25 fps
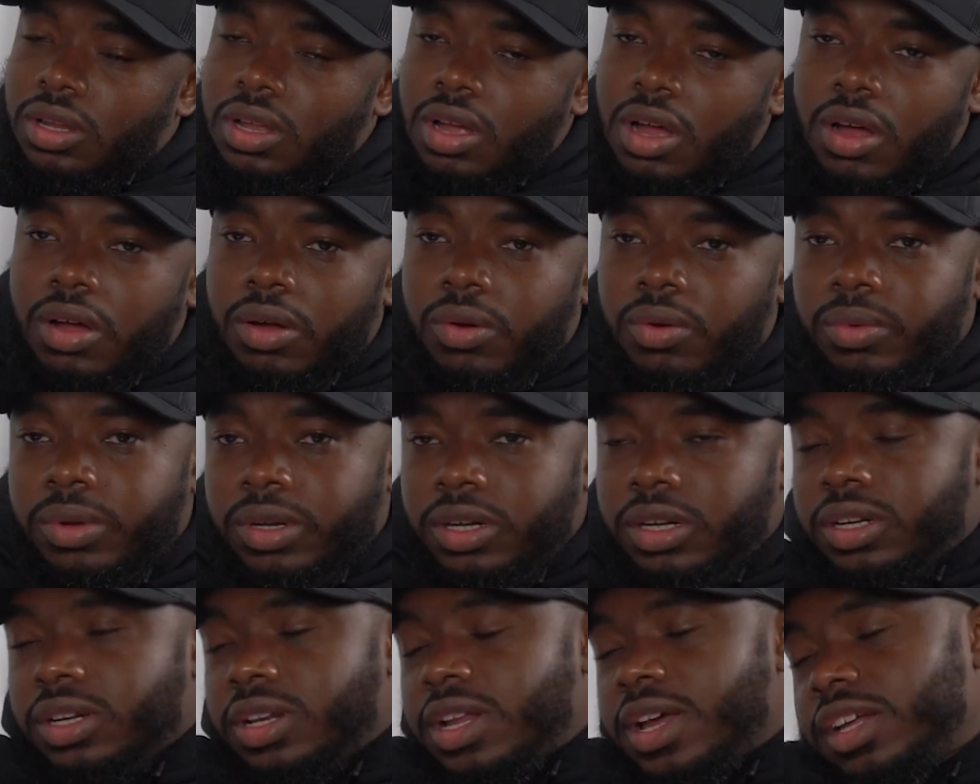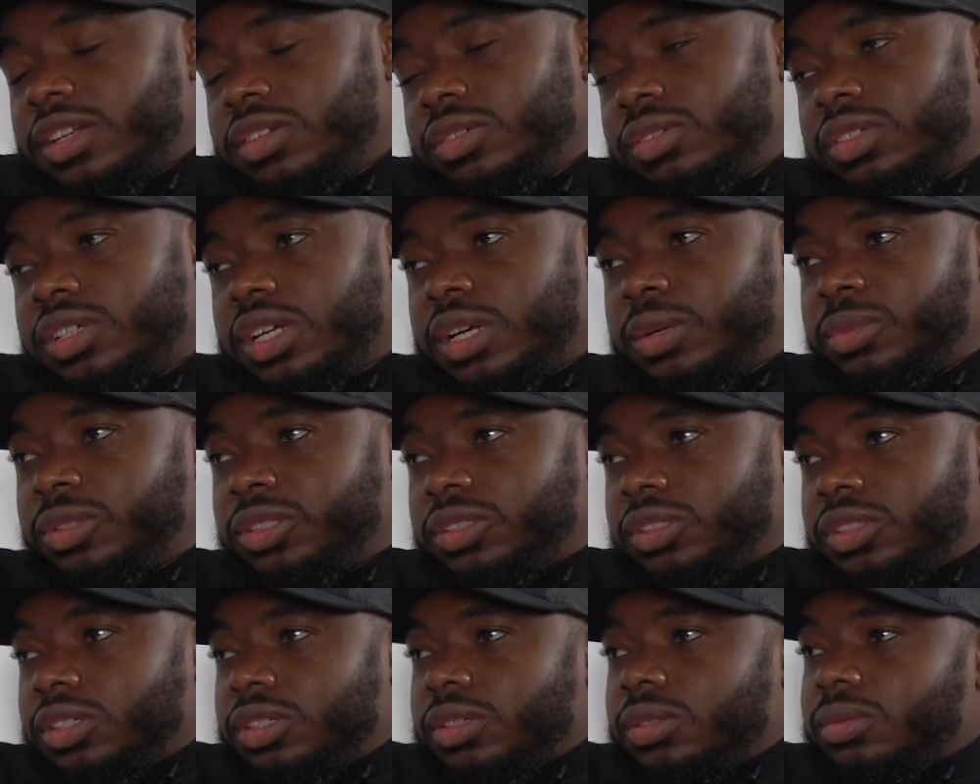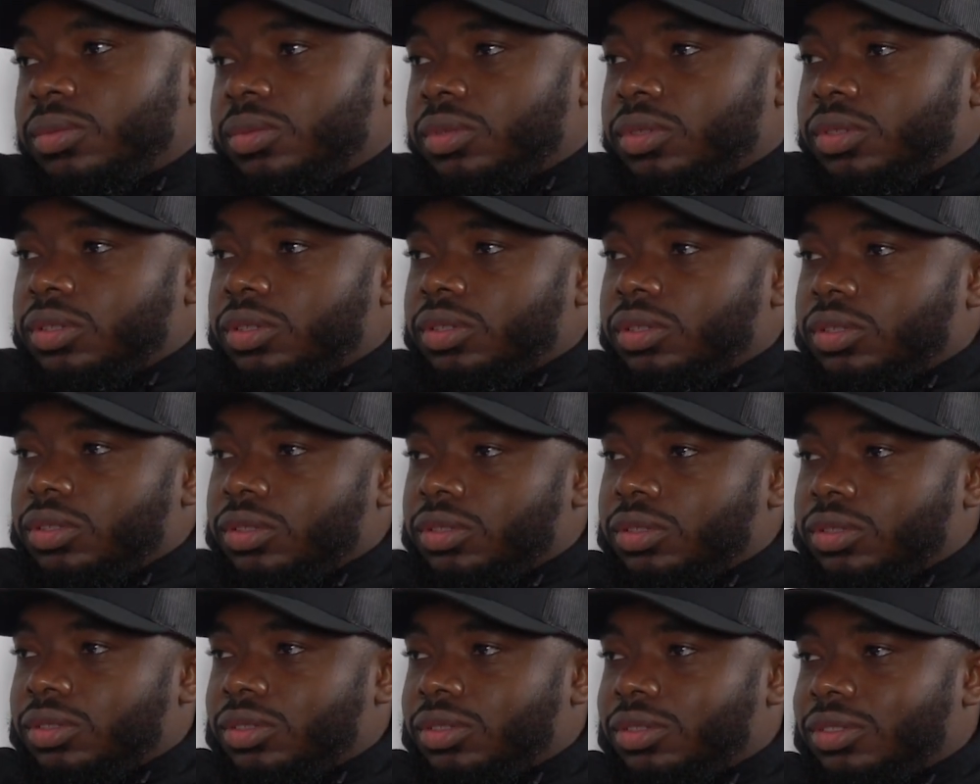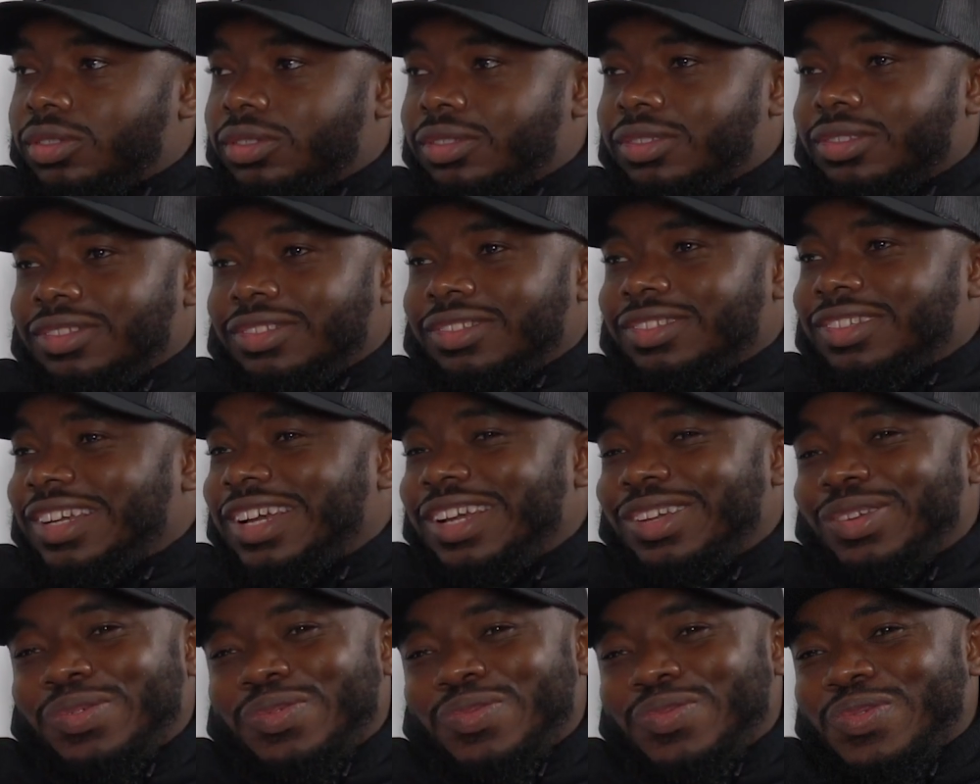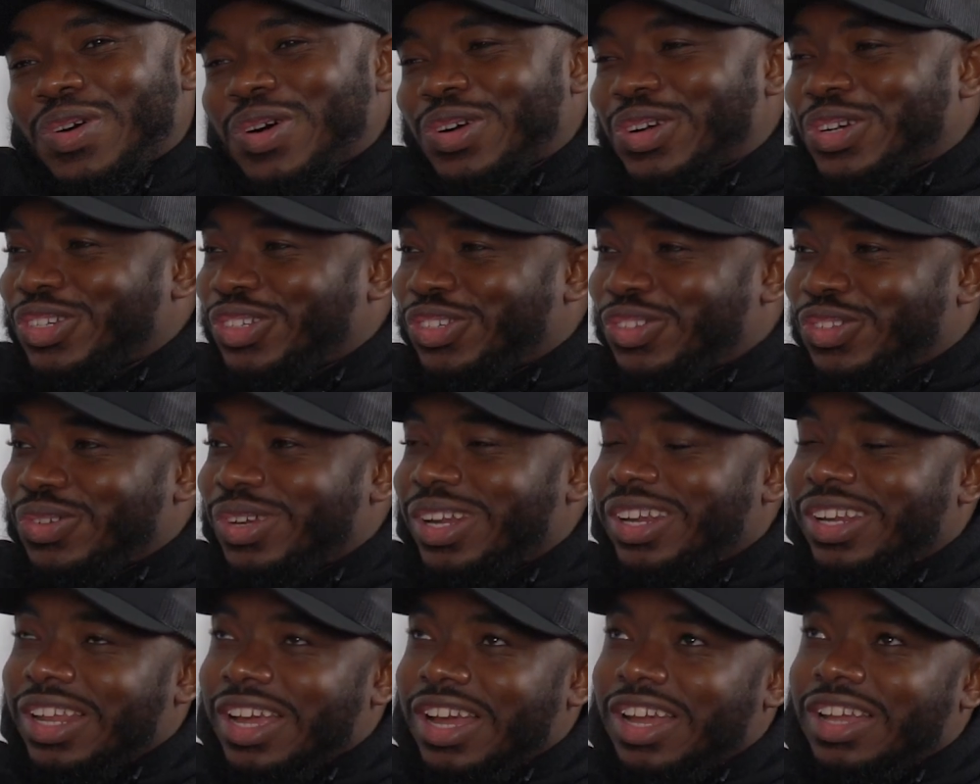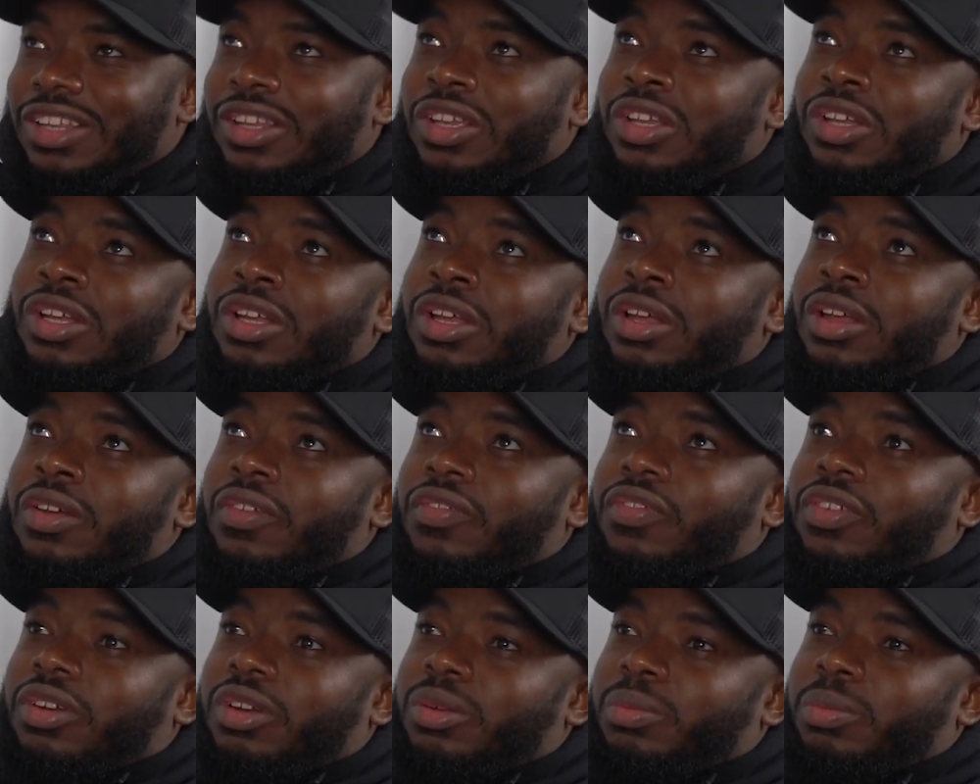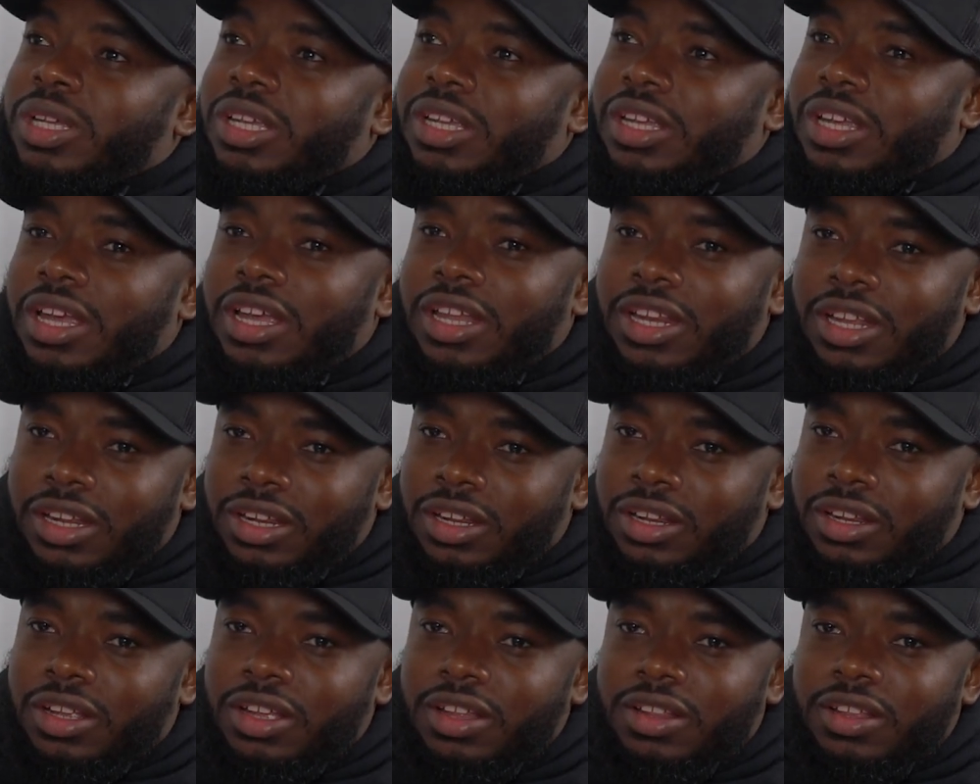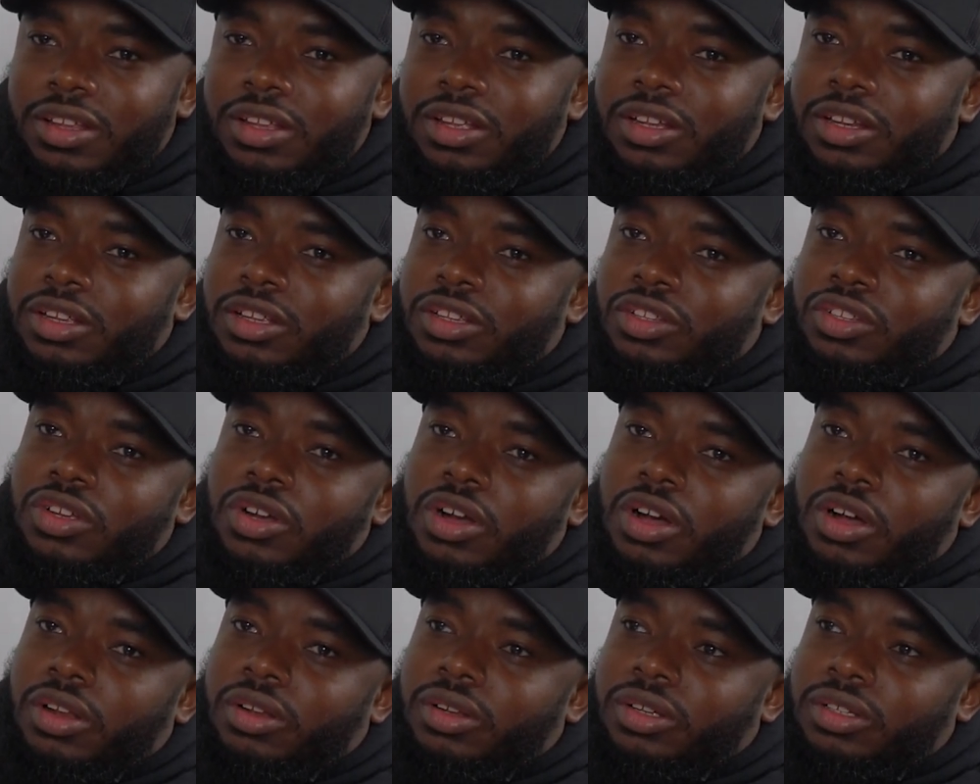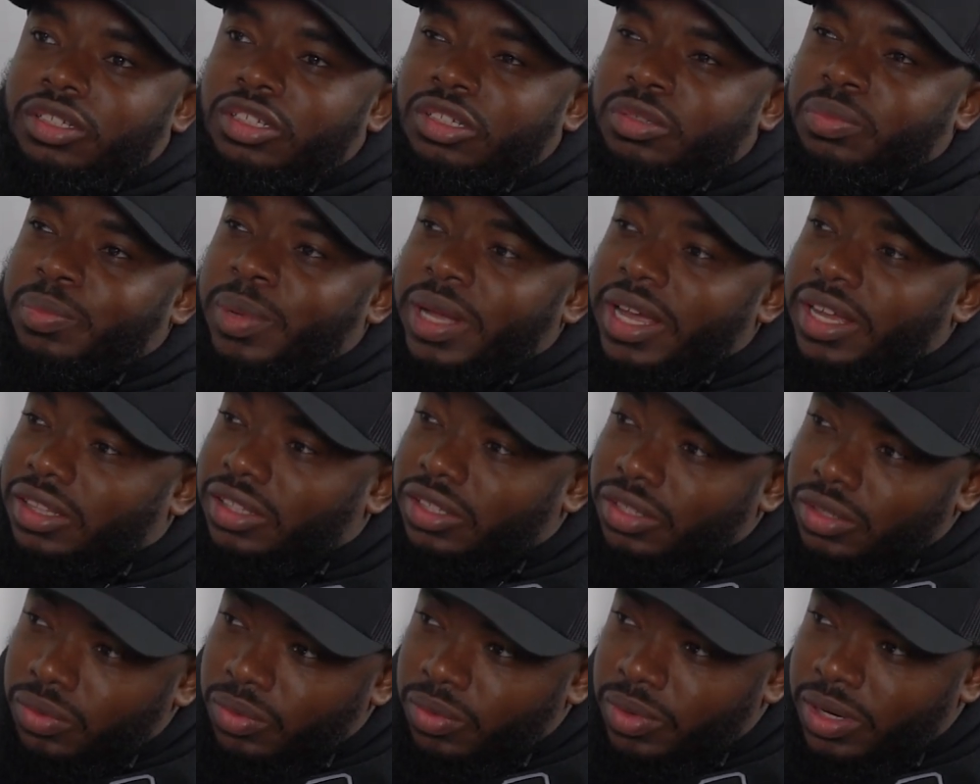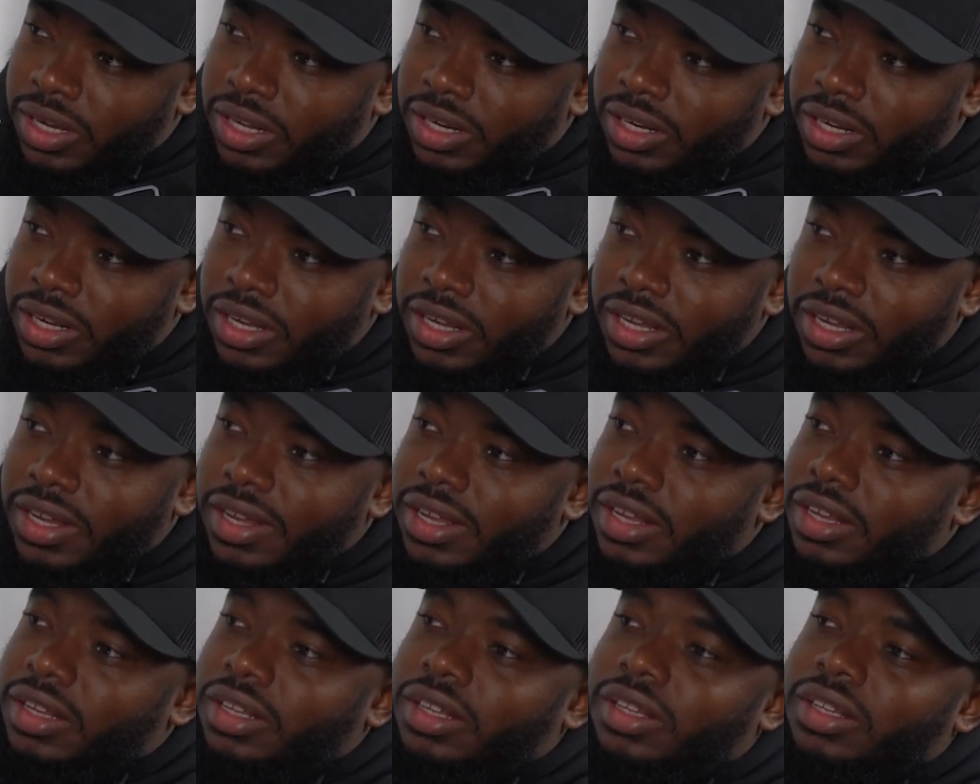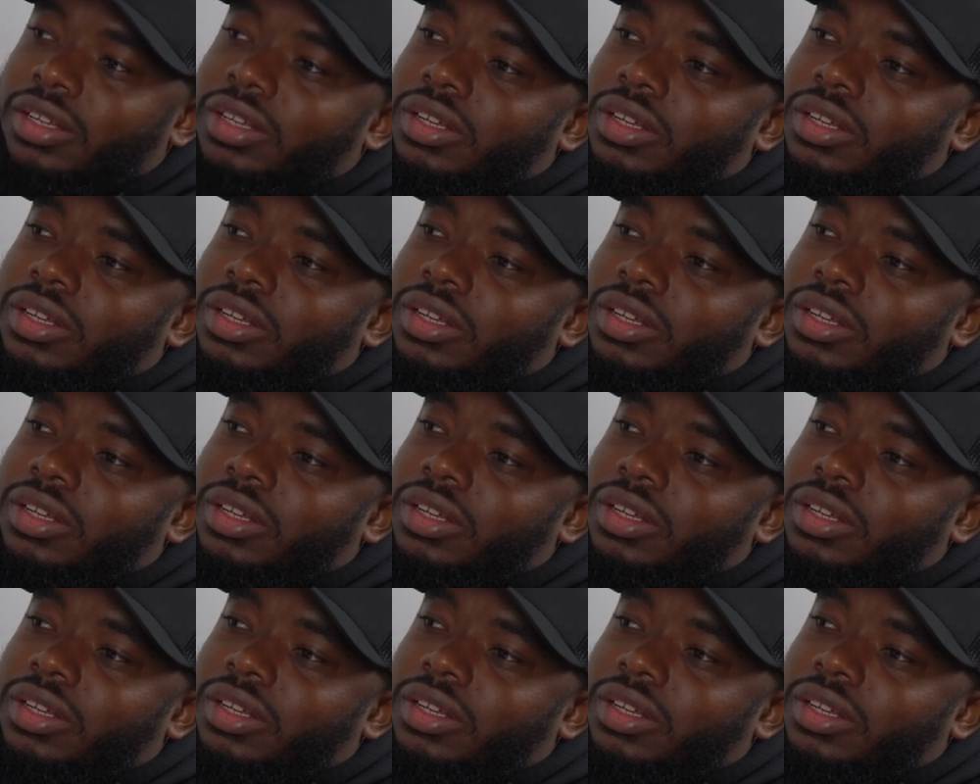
No, winning the national championship. Like, walk us through that, like, from the beginning of the year that y'all expect to win it.